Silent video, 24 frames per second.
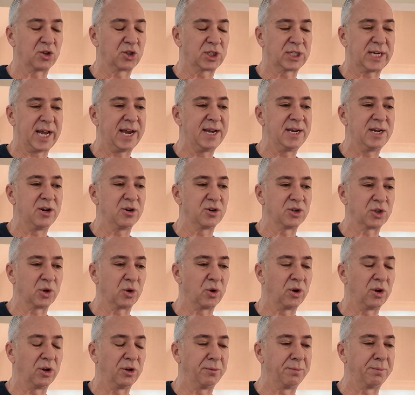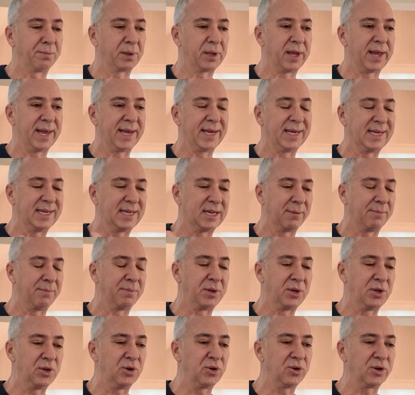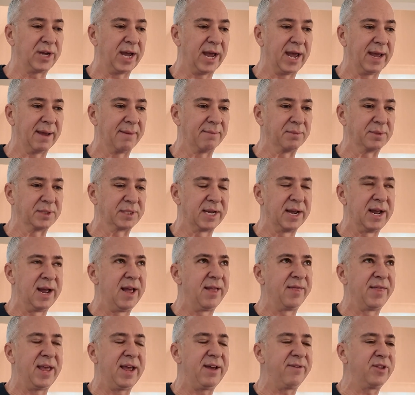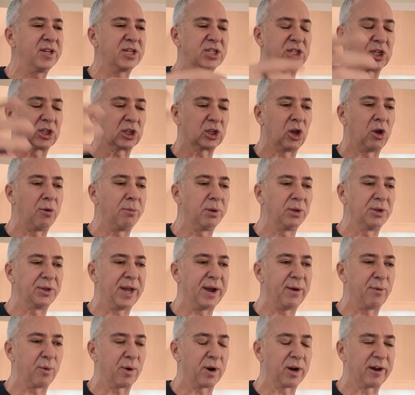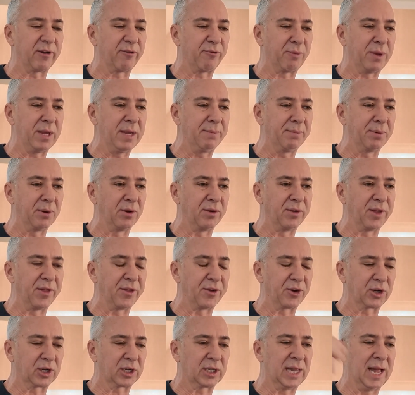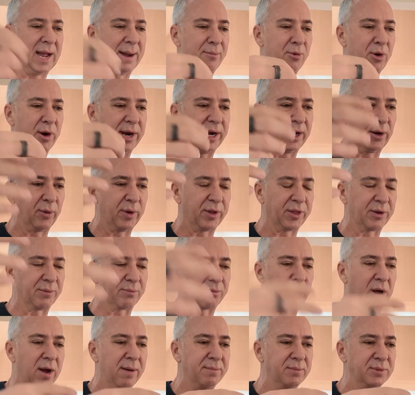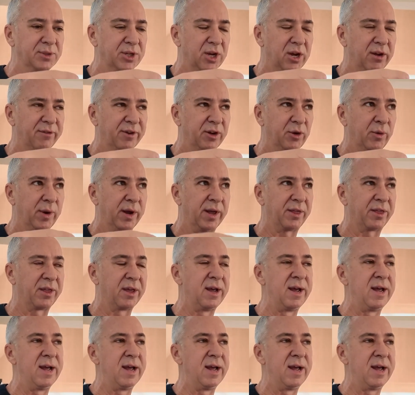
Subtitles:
10 years old playing computer games. They have this global network of people that they're collaborating with and problem solving with.